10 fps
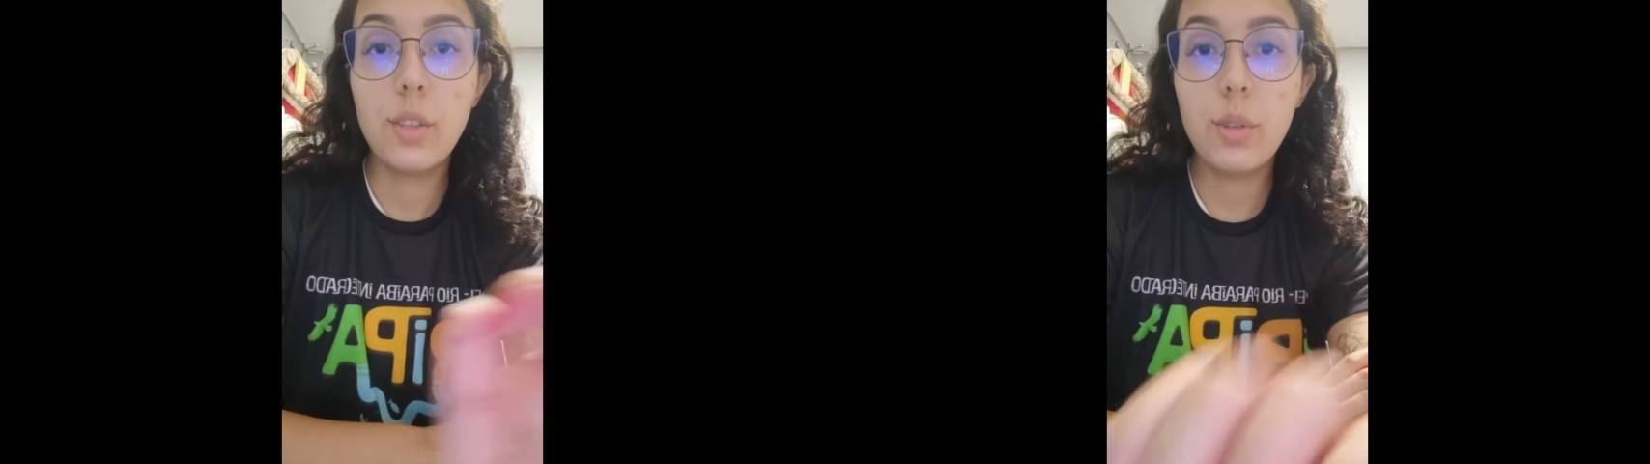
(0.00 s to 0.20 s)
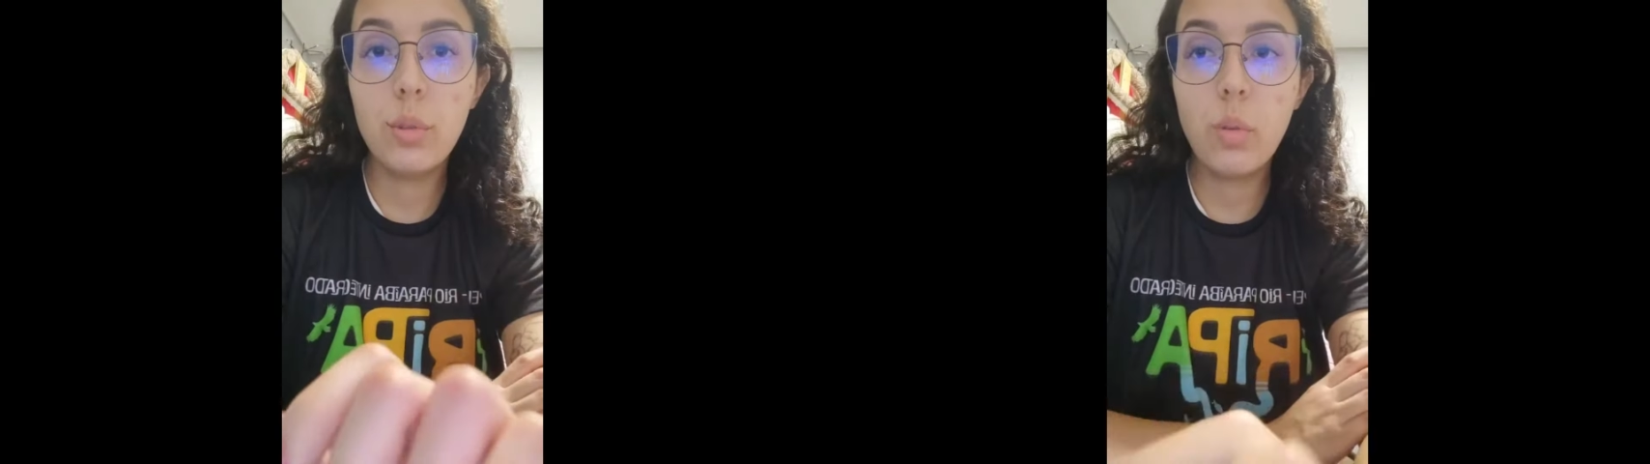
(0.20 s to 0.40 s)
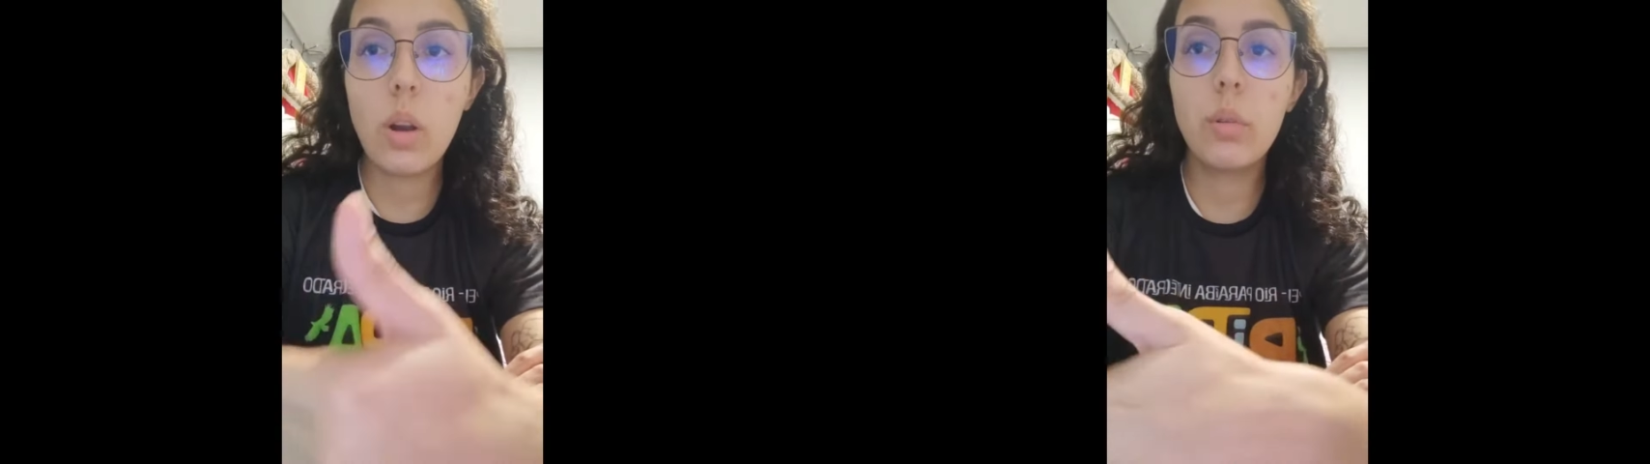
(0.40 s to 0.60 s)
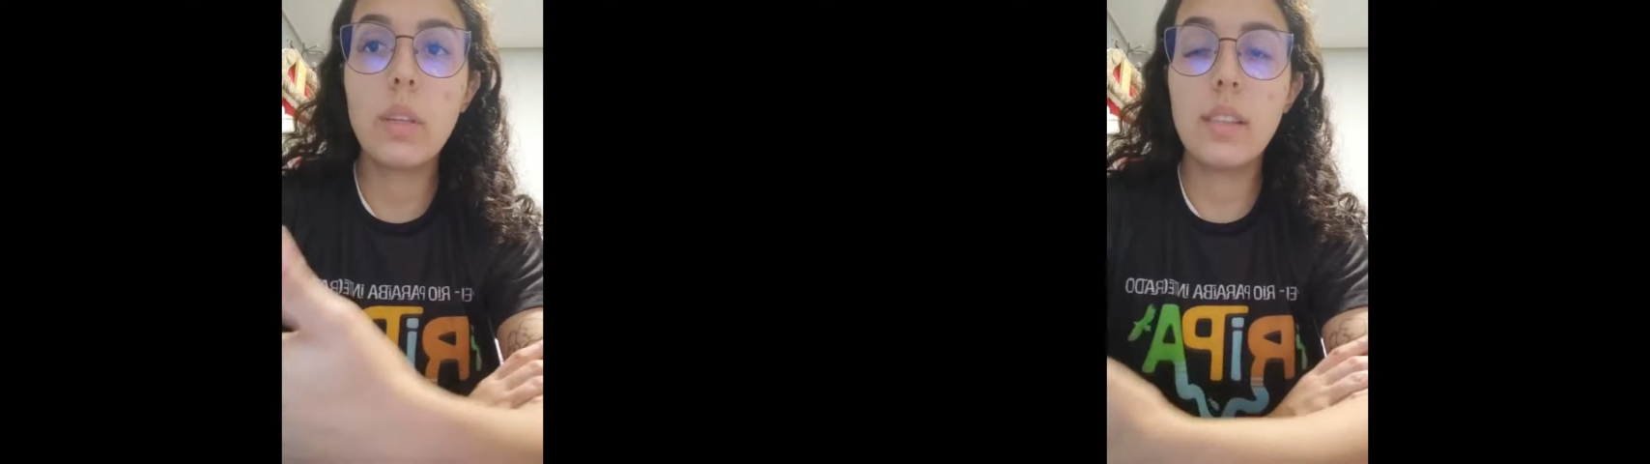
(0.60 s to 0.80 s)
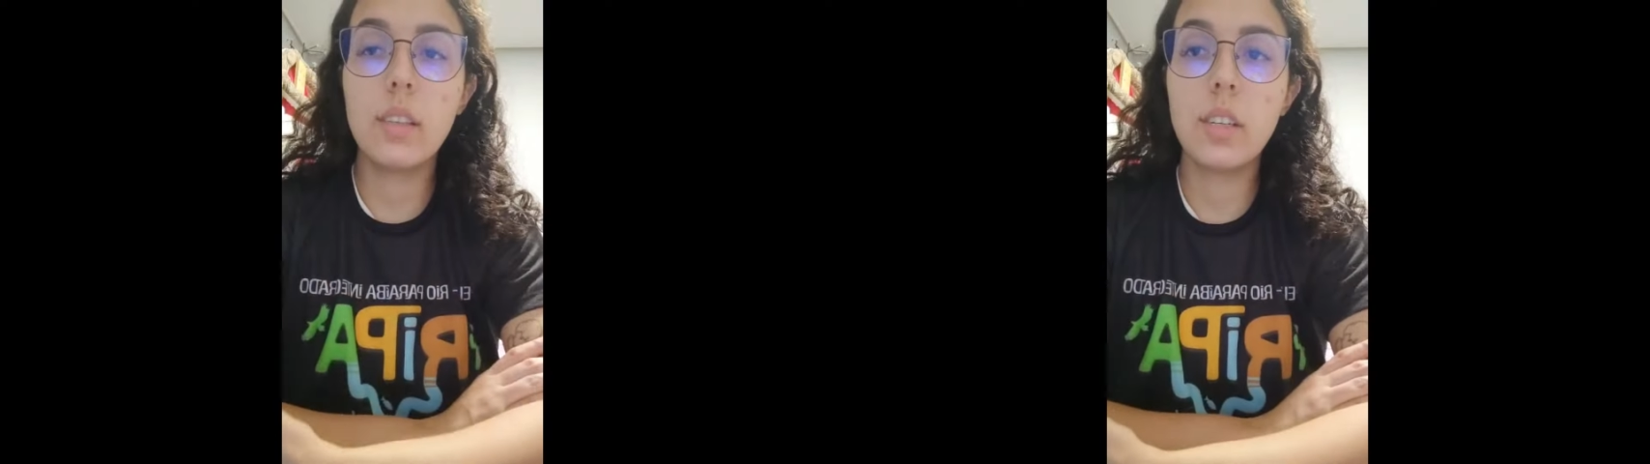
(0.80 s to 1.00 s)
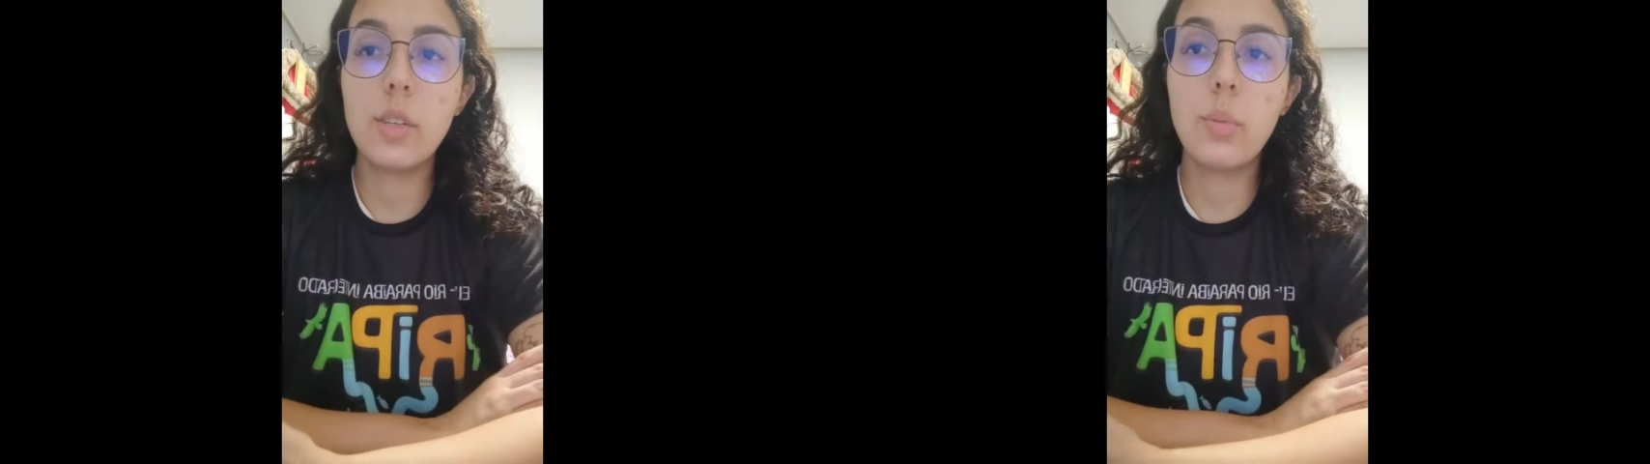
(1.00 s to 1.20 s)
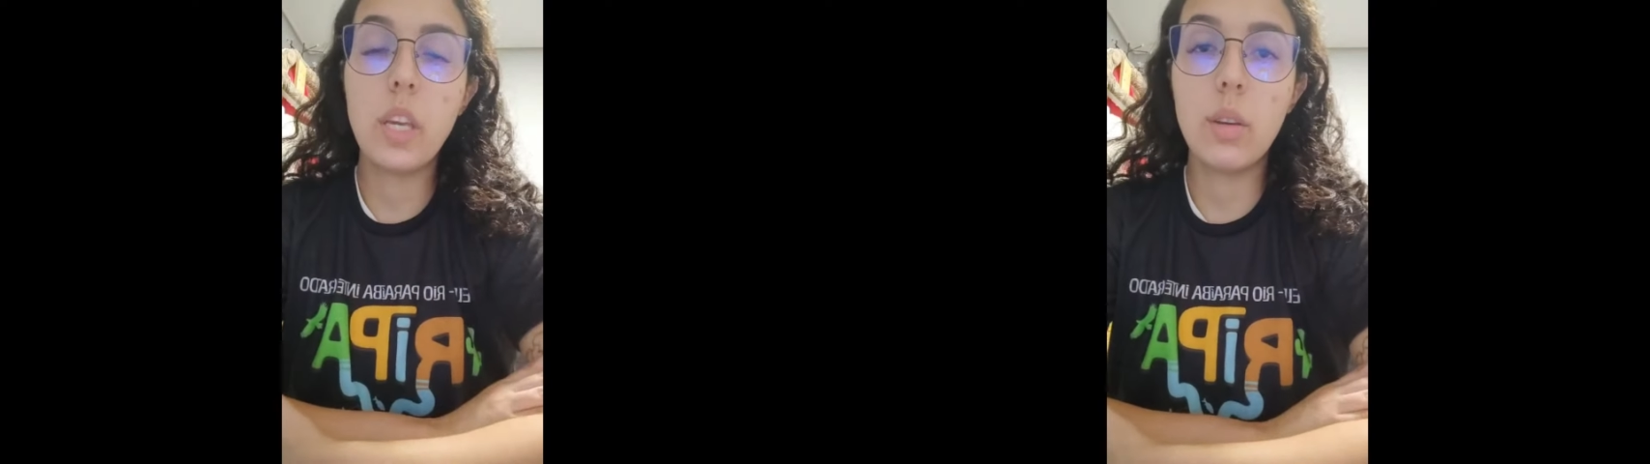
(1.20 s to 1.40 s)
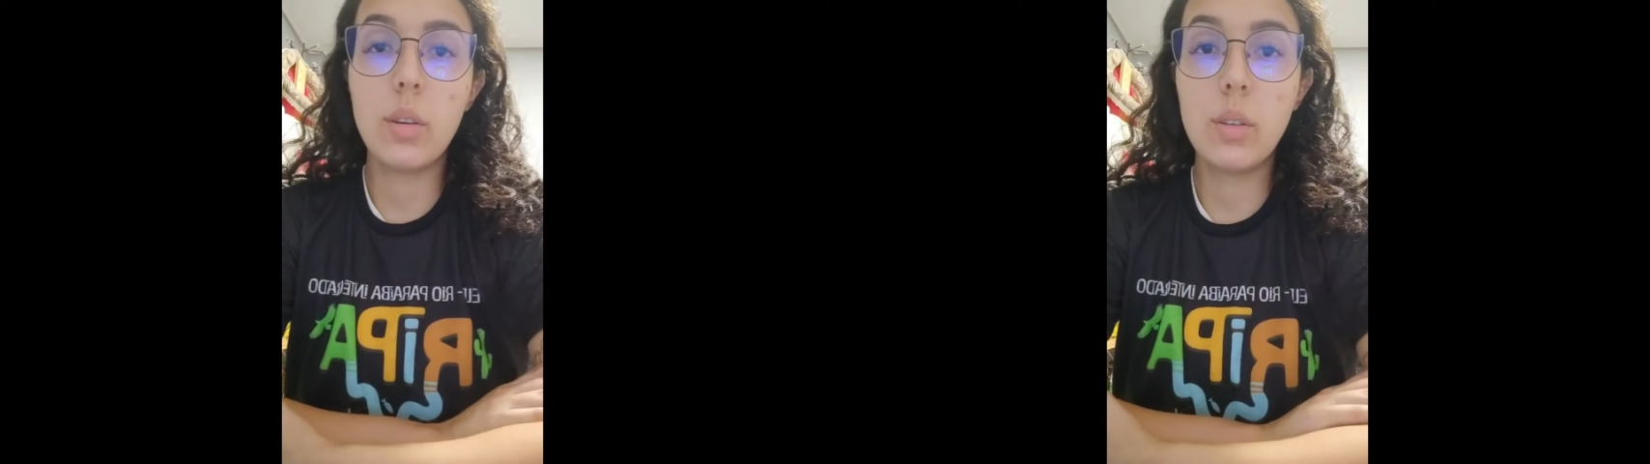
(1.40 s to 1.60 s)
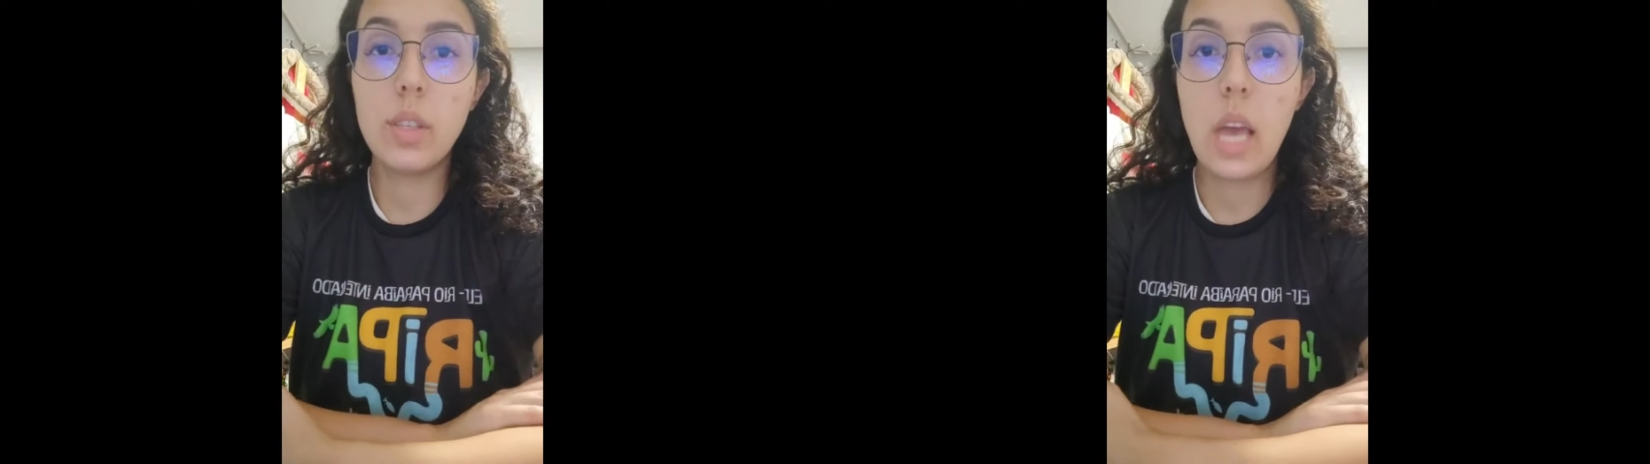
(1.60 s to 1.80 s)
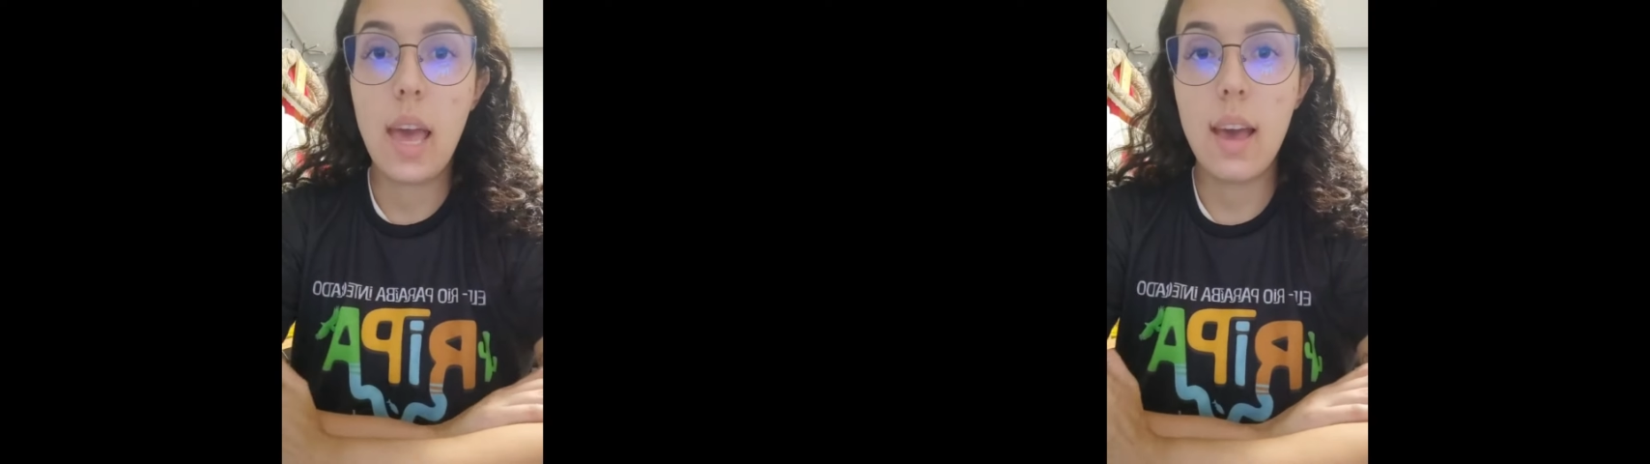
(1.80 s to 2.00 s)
To do our research, we use